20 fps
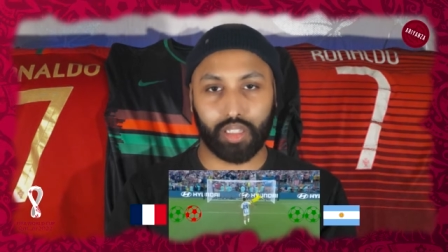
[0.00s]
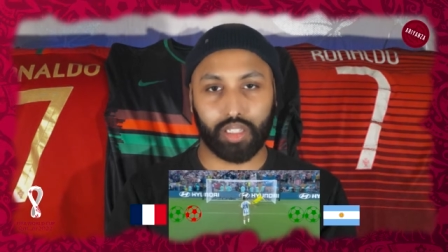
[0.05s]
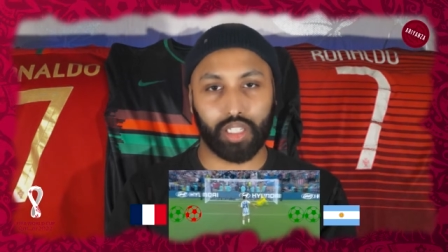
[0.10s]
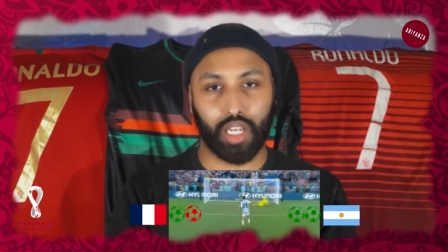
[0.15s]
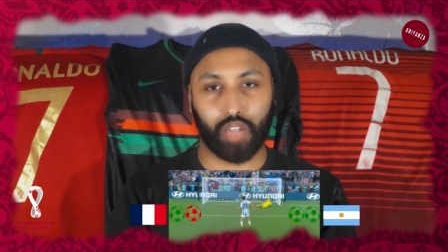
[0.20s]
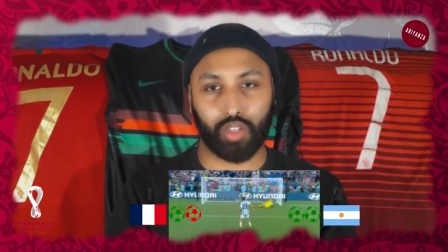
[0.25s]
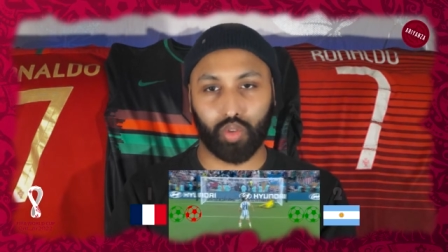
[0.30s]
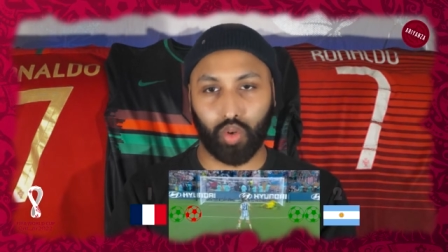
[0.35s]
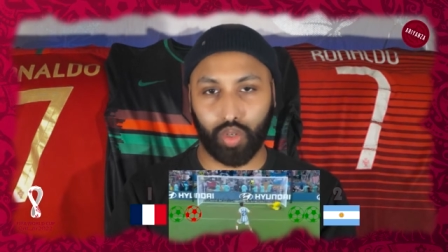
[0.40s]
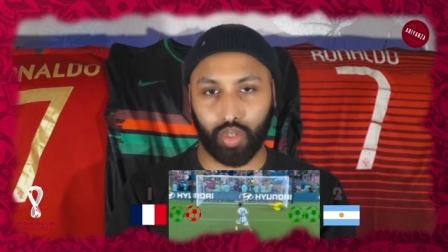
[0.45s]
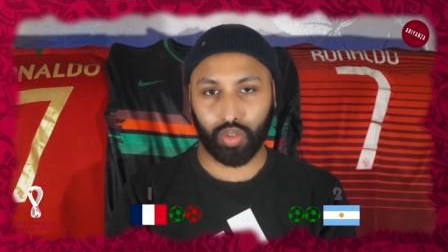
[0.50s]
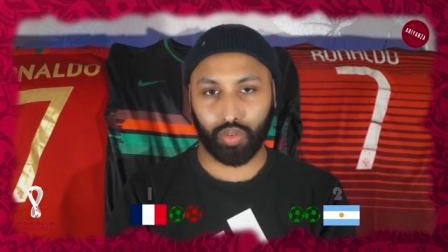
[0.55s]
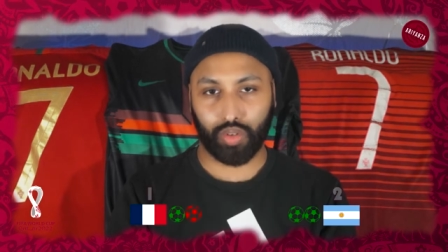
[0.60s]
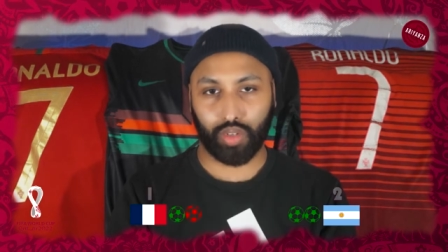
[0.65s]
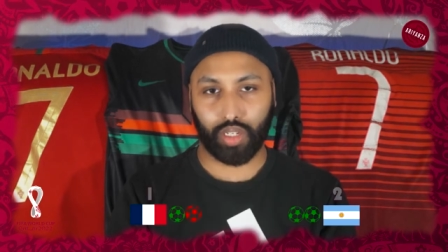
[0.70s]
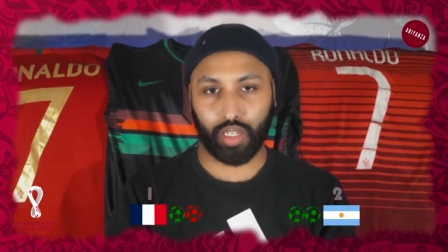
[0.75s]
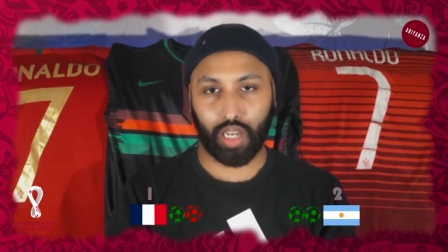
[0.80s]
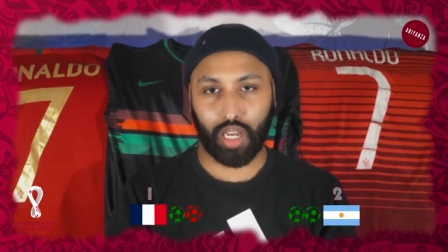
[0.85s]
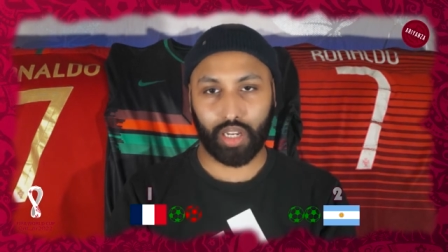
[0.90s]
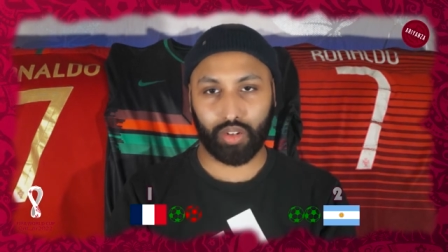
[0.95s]
See, I told
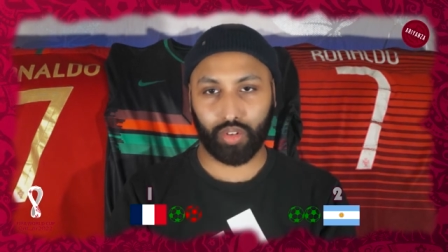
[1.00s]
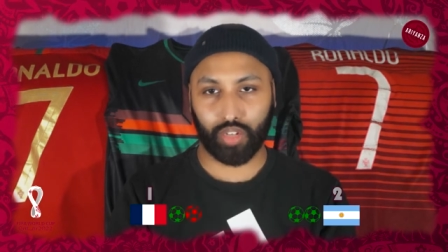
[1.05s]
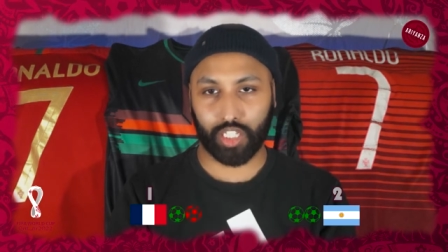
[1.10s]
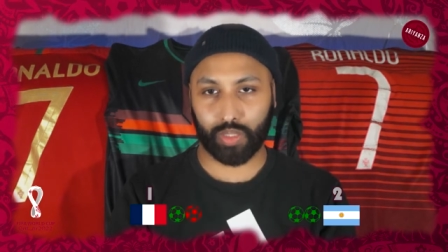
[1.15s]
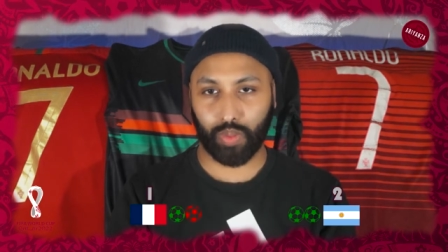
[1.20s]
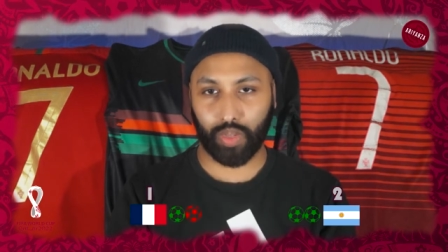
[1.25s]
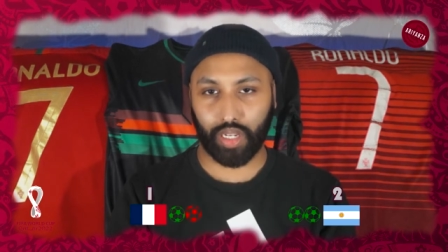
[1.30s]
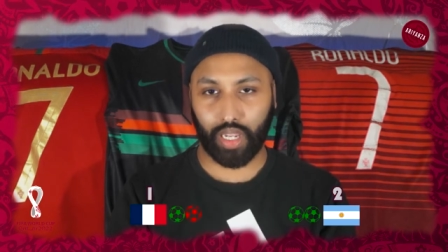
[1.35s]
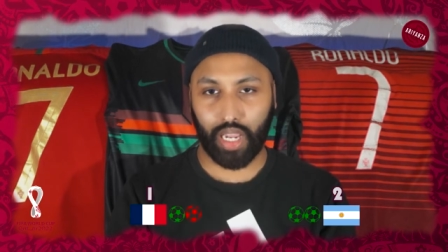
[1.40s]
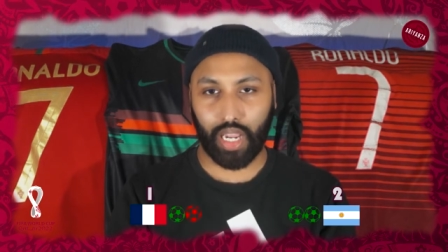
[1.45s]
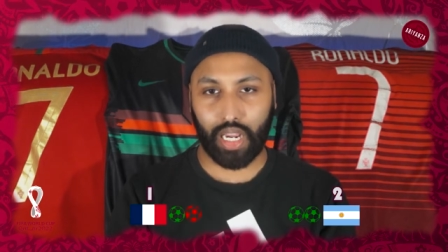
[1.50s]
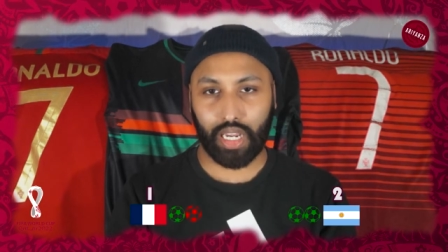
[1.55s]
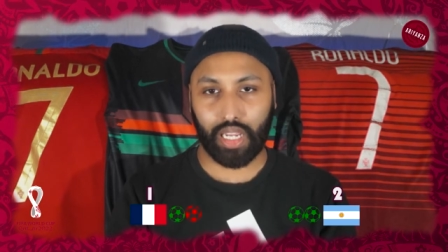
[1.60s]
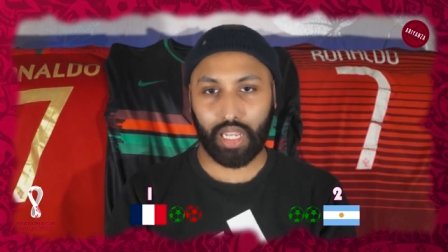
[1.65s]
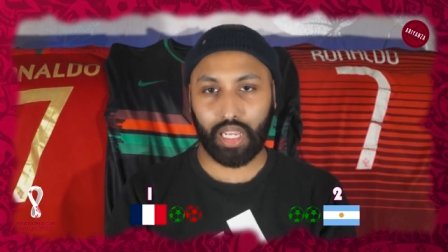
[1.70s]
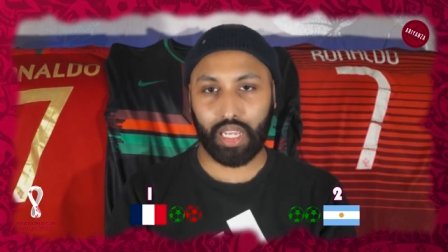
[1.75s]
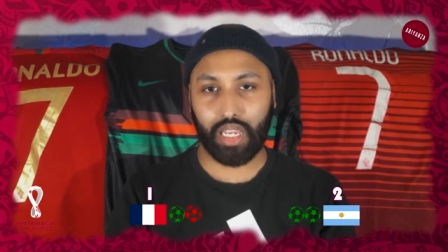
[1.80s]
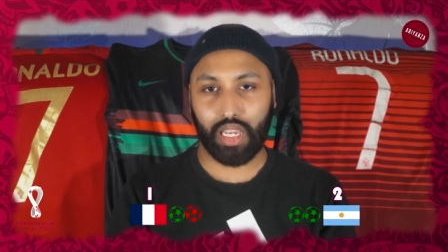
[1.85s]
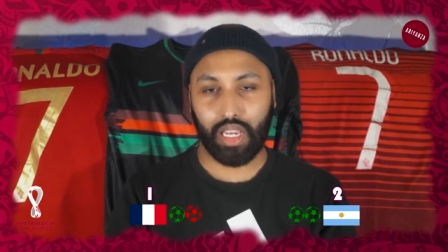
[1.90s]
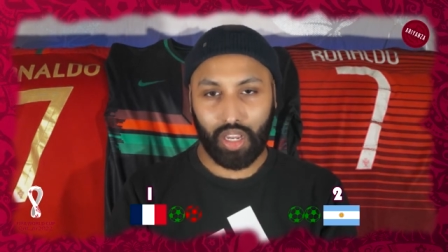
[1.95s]
you, I don't expect
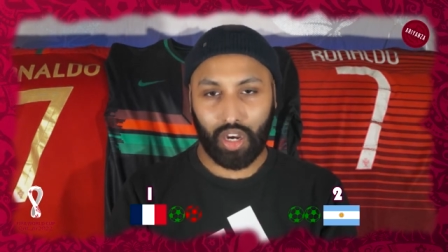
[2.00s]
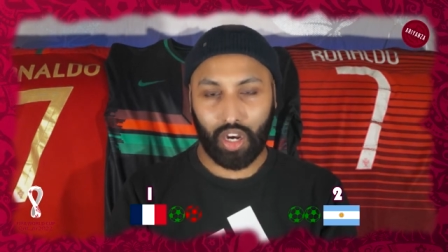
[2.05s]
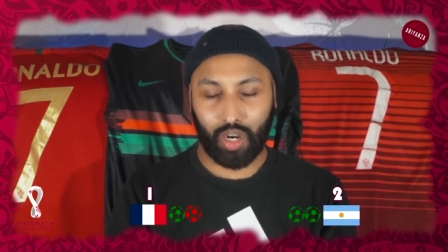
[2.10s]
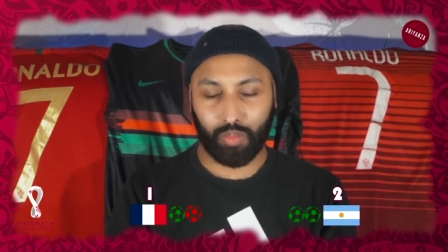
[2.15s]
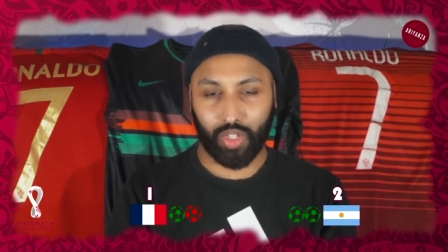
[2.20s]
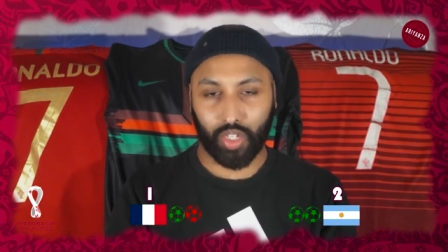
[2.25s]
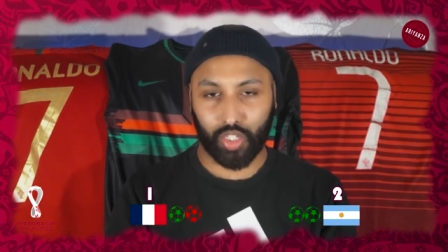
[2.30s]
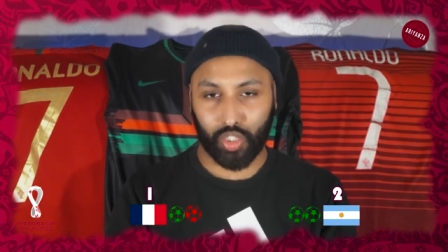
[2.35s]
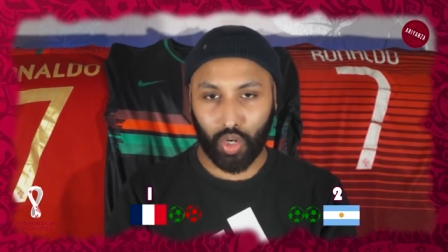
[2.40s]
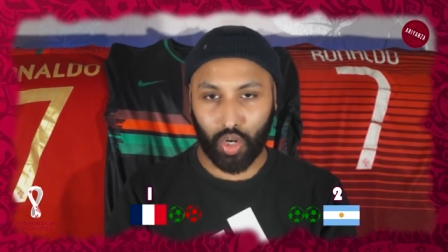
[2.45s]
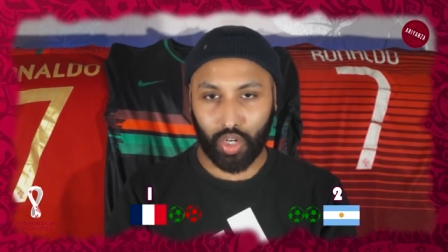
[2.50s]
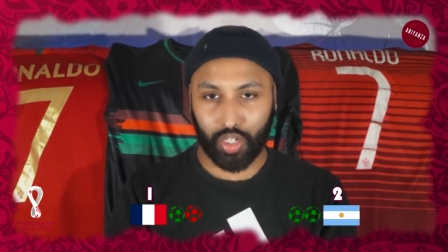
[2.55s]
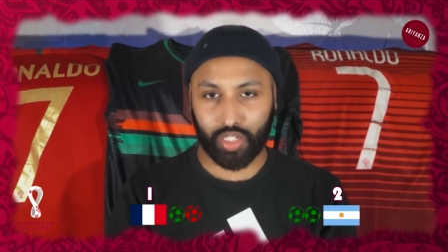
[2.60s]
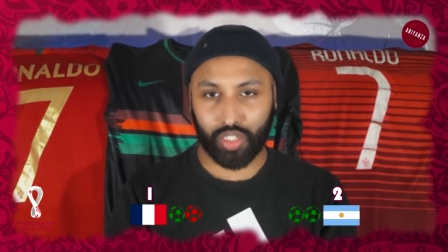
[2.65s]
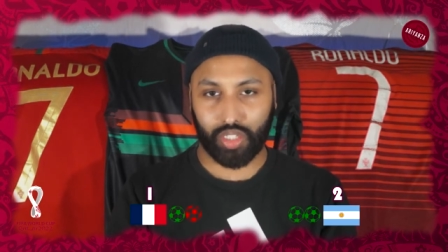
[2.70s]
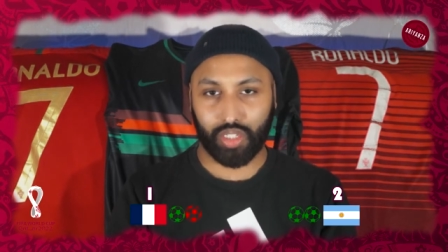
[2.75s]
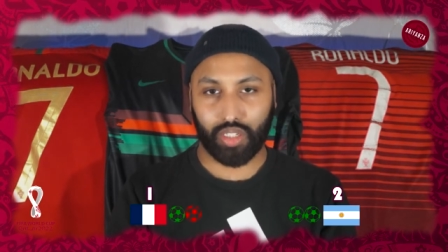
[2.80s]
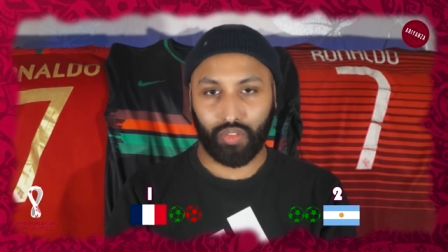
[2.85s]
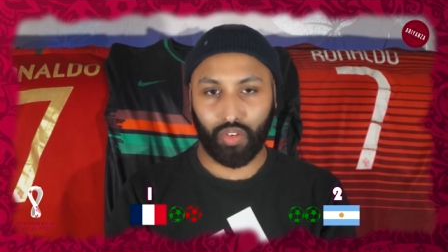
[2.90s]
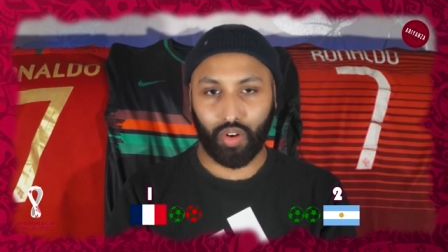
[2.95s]
any of the
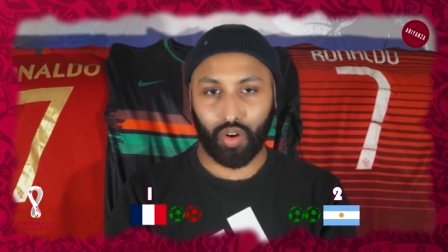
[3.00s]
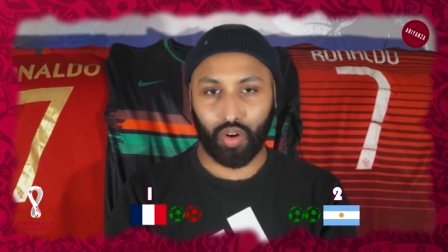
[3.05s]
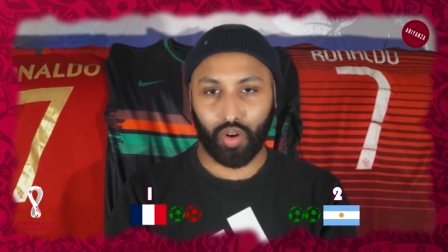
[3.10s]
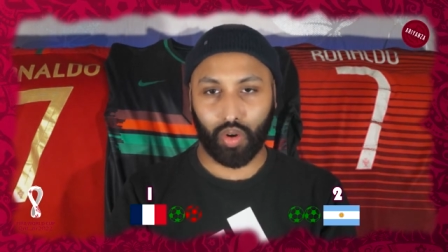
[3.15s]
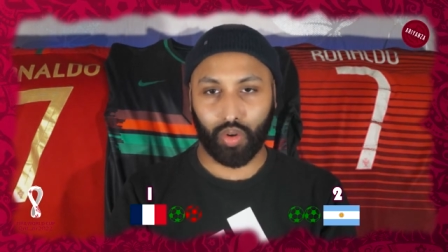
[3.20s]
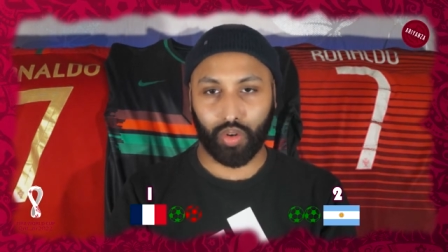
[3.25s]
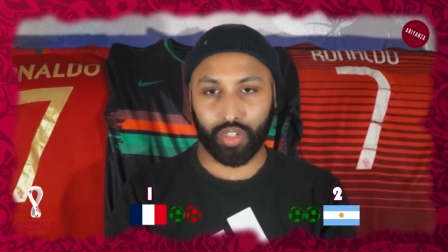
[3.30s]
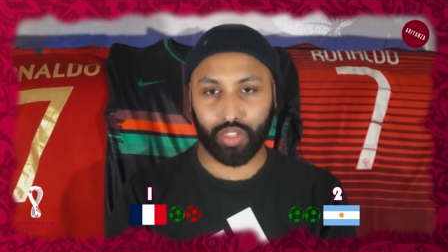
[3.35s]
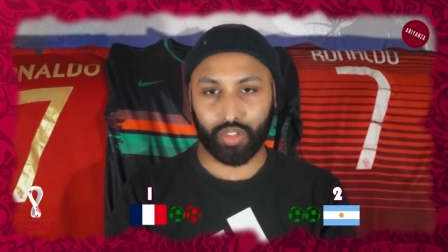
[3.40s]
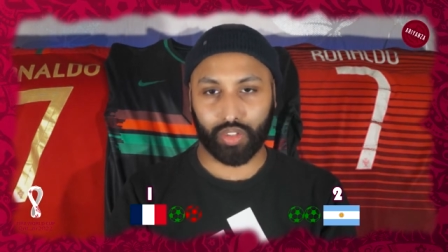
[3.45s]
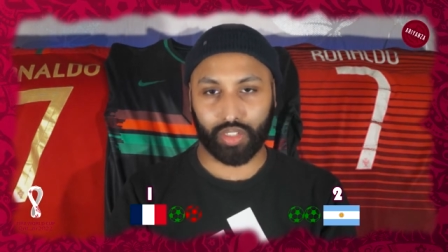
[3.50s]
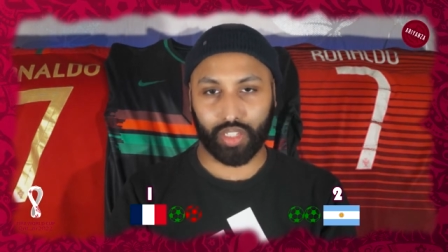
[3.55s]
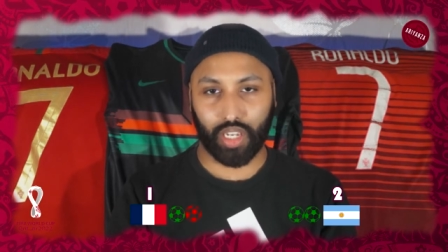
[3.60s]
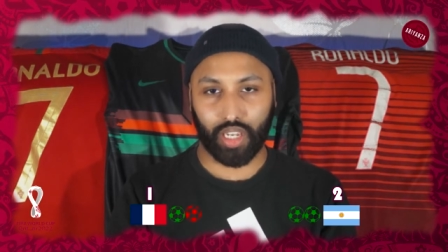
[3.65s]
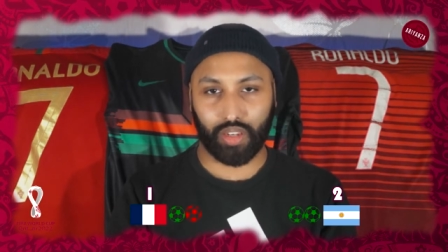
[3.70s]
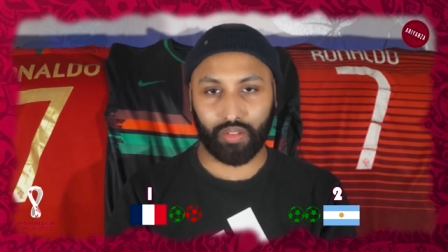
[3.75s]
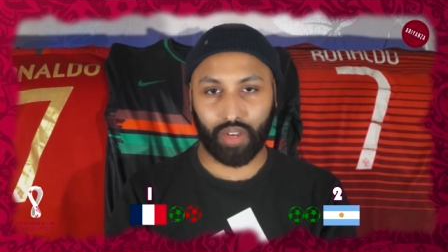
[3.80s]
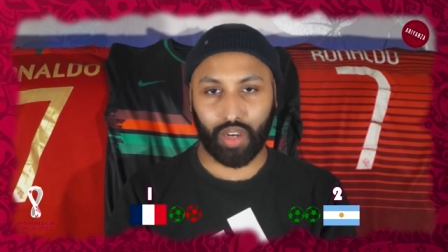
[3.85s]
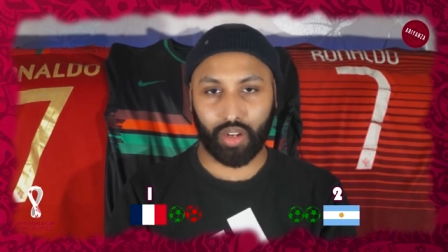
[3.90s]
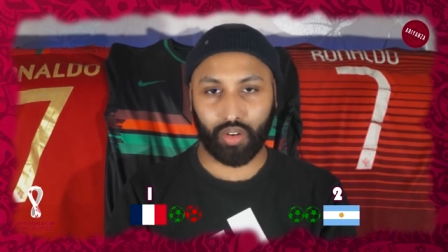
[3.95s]
shots for Lloris to save.